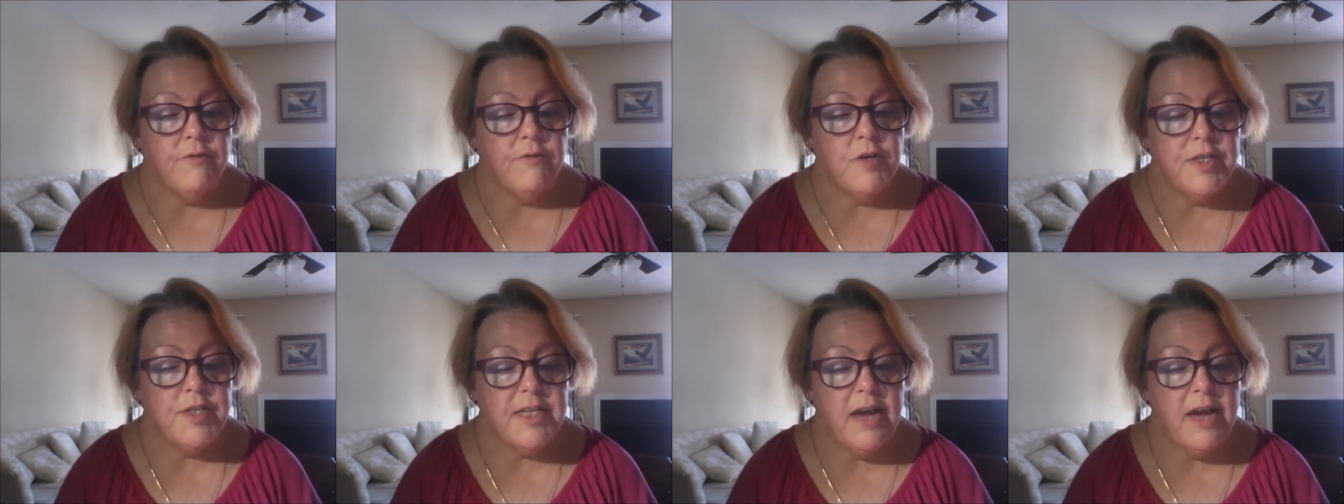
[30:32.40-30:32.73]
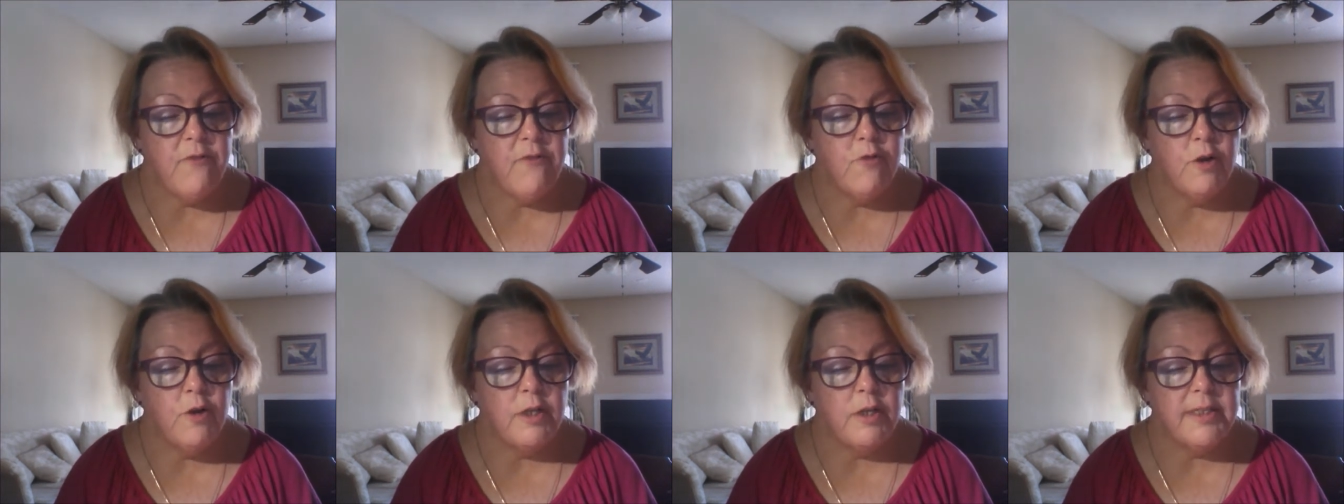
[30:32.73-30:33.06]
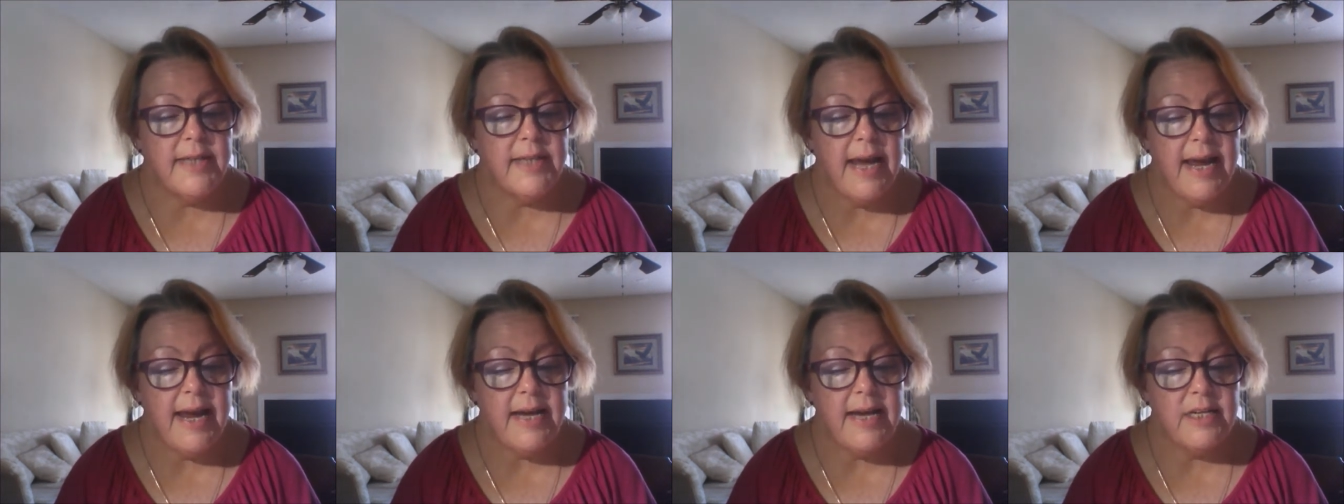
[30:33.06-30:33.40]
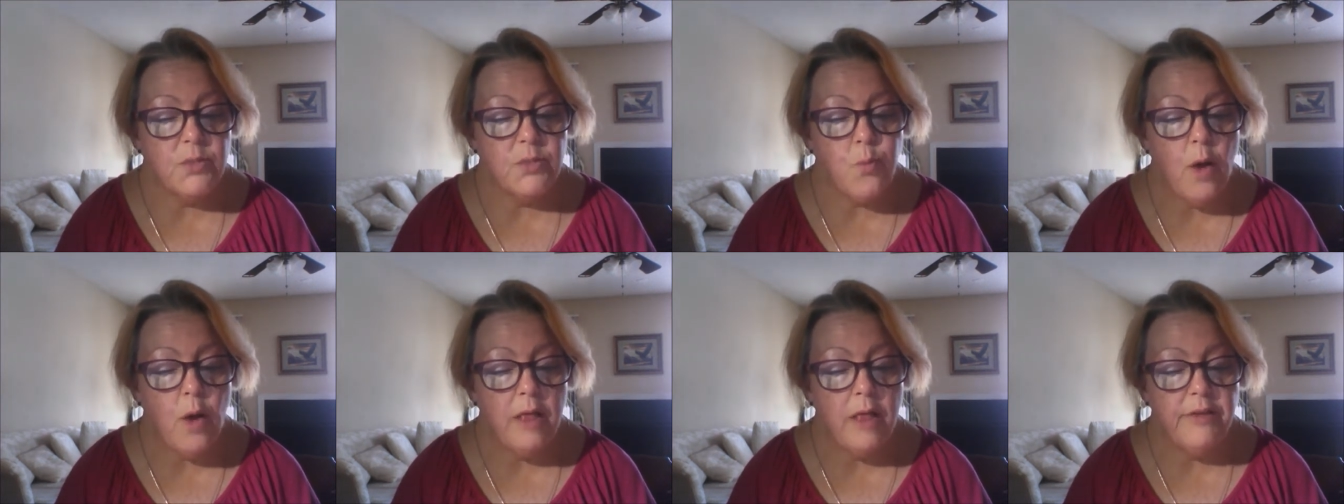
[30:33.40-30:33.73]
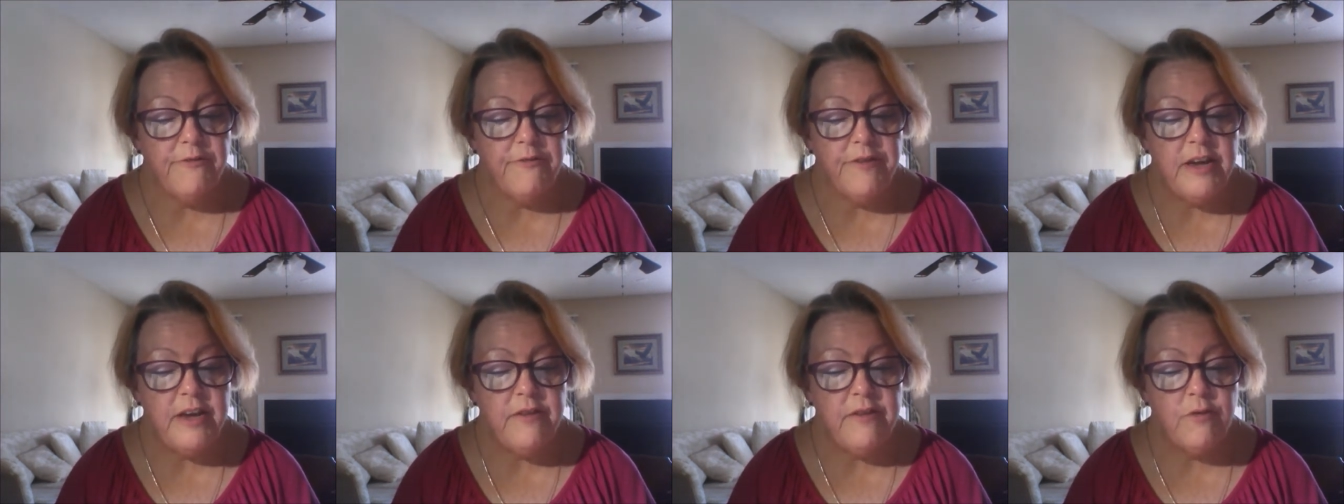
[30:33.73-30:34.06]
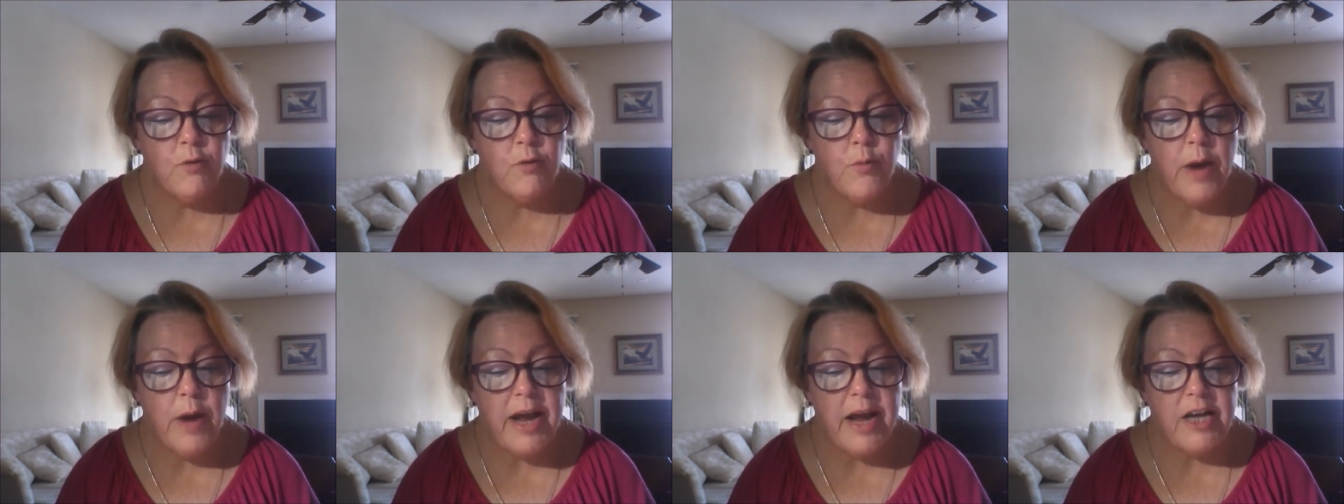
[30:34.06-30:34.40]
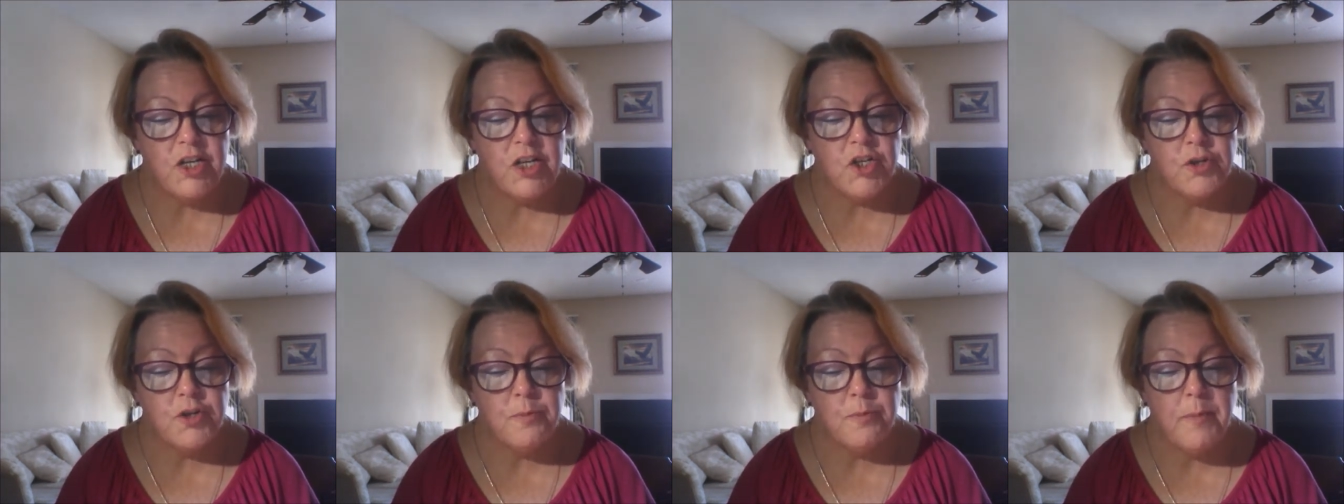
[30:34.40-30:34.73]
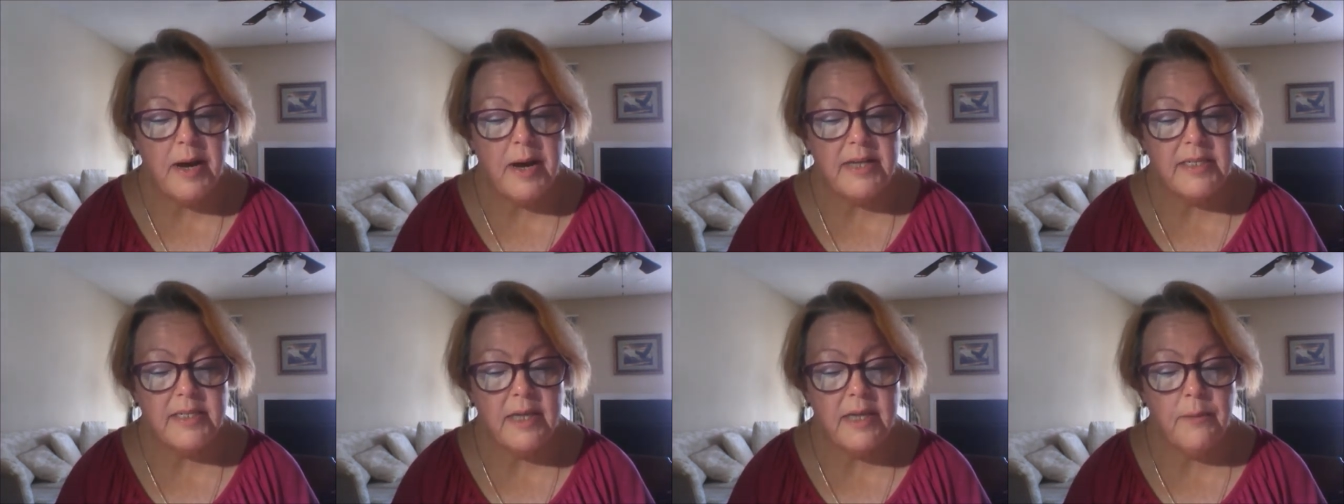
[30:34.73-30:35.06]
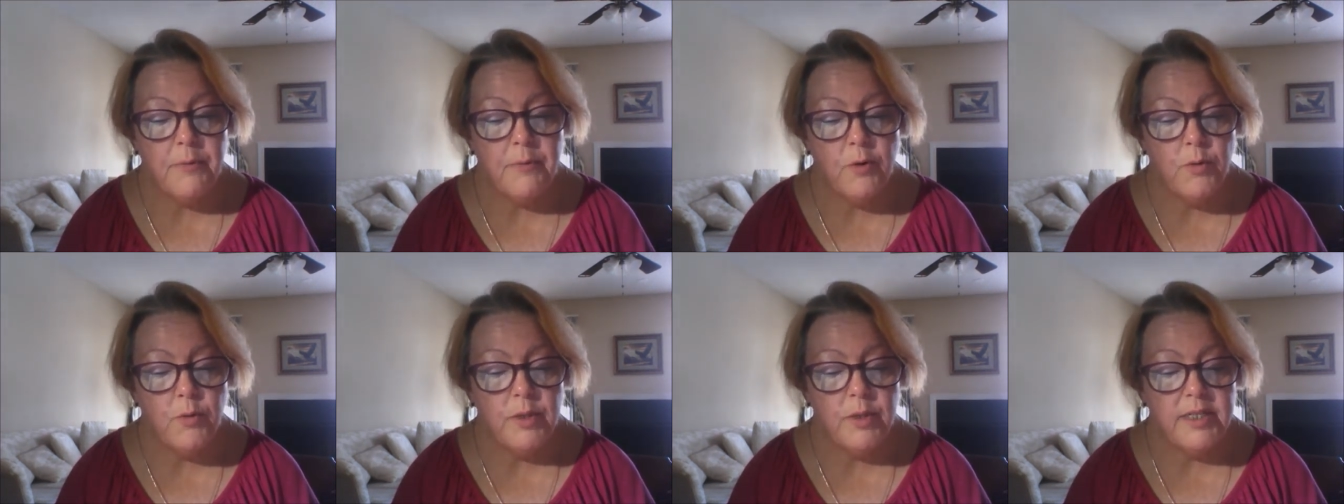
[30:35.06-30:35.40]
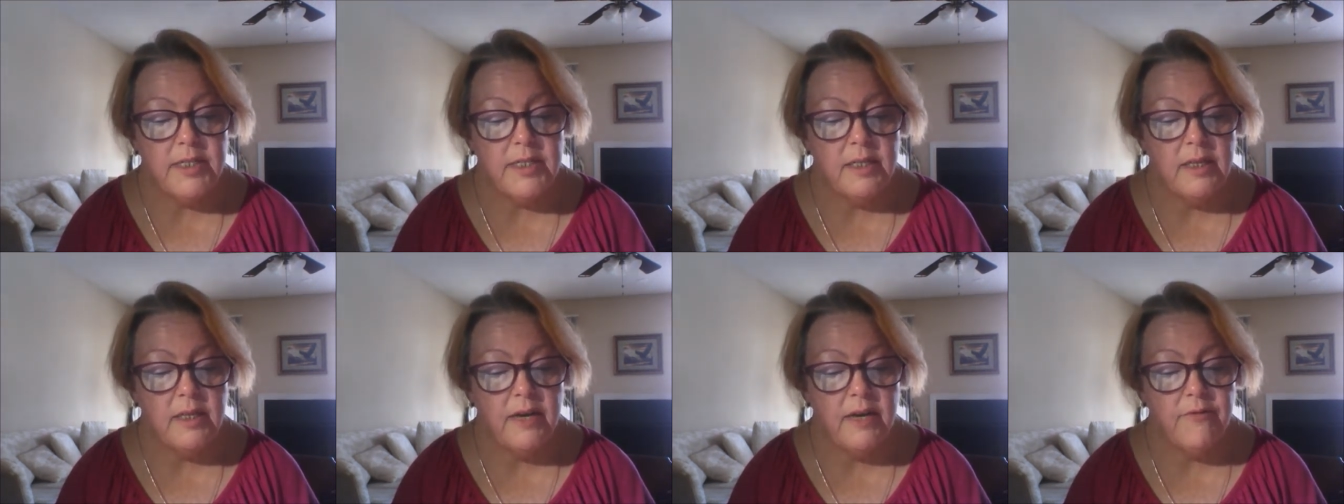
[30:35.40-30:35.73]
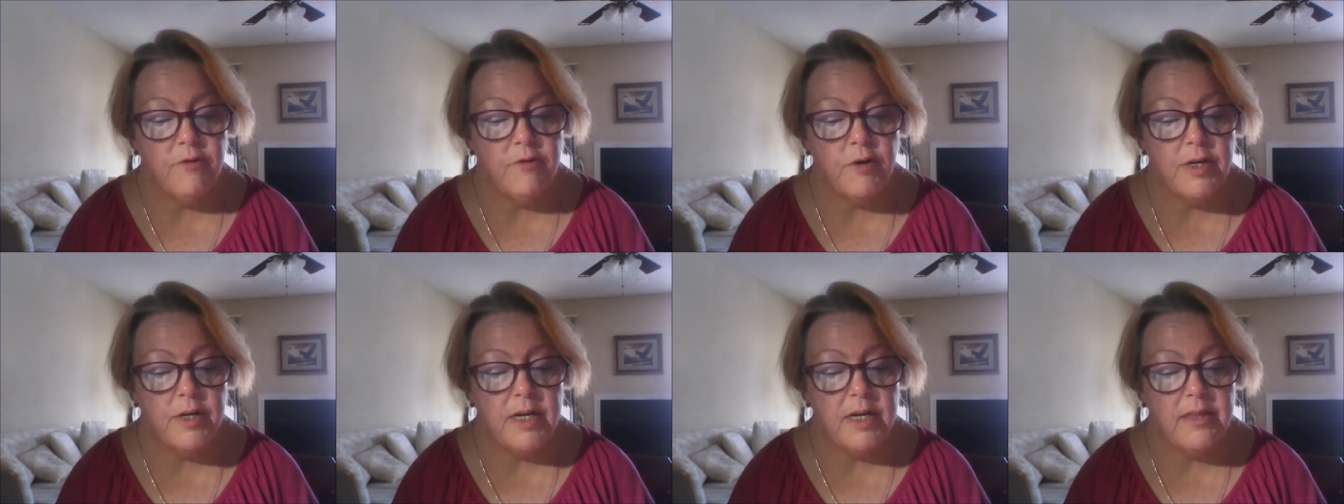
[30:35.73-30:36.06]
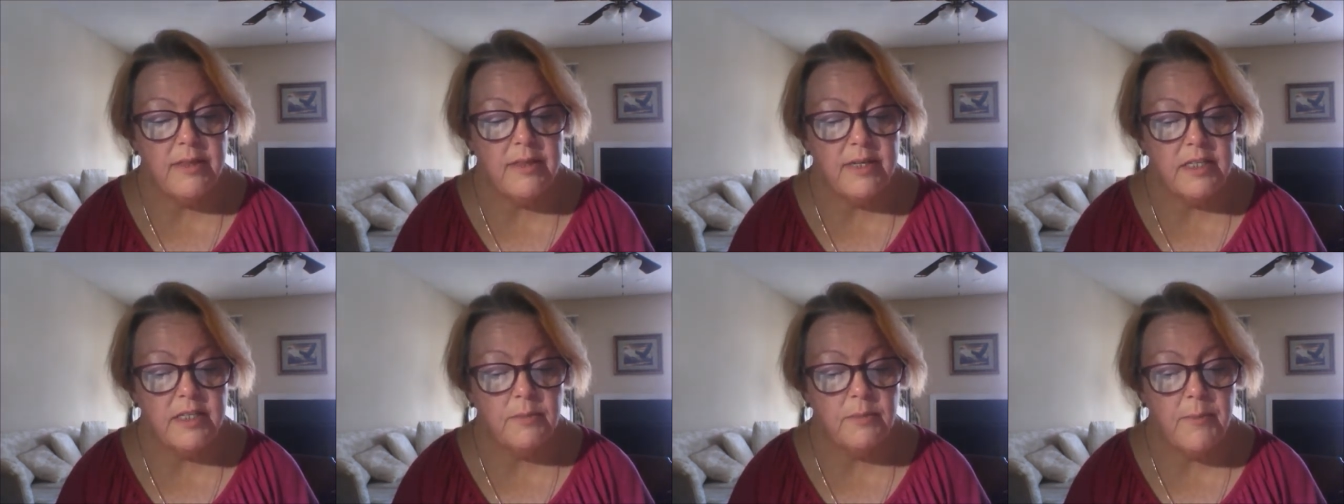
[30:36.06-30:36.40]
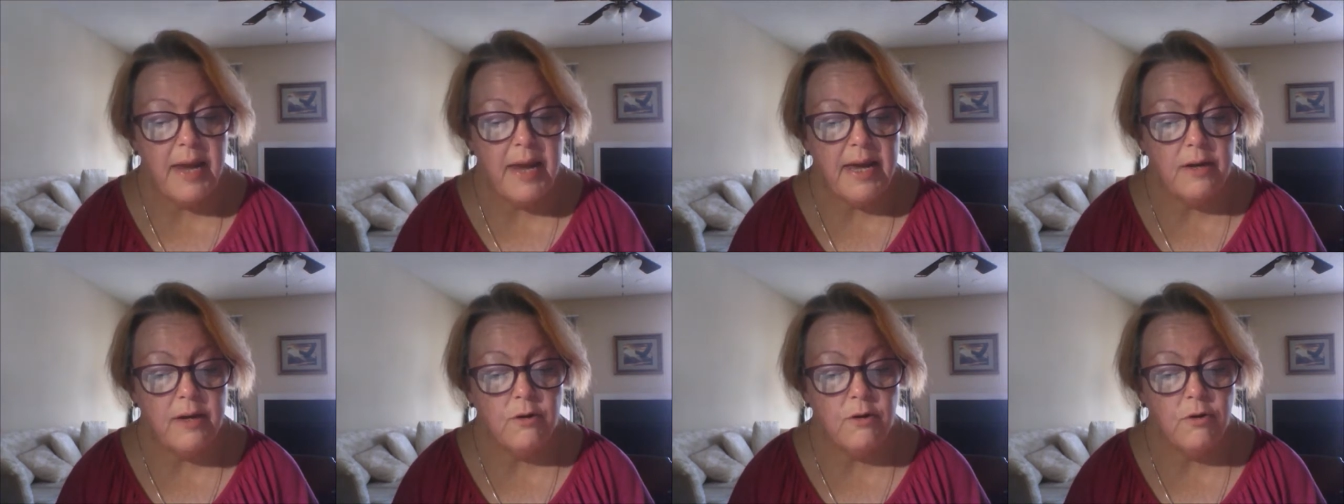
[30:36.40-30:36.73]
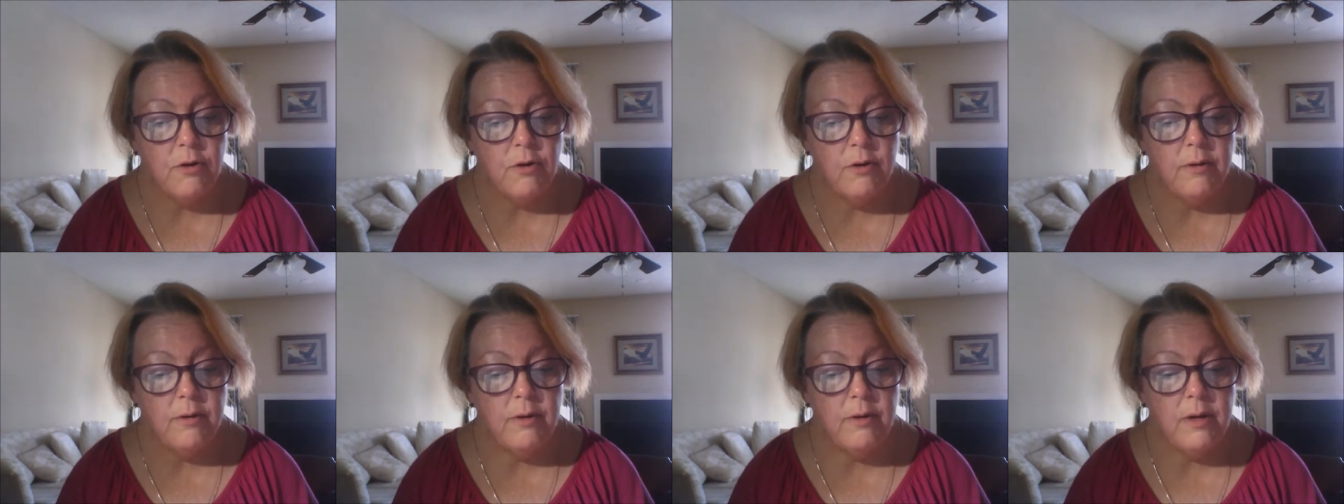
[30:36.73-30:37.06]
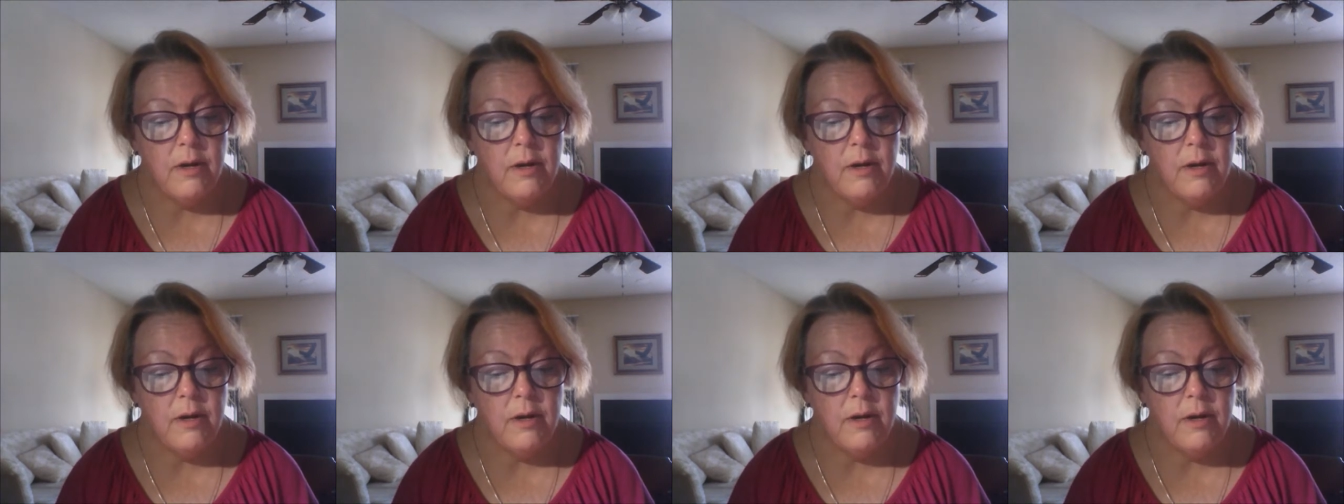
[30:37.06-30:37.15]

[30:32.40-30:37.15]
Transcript: For several days, while the fever raged, my supper was delivered in this manner.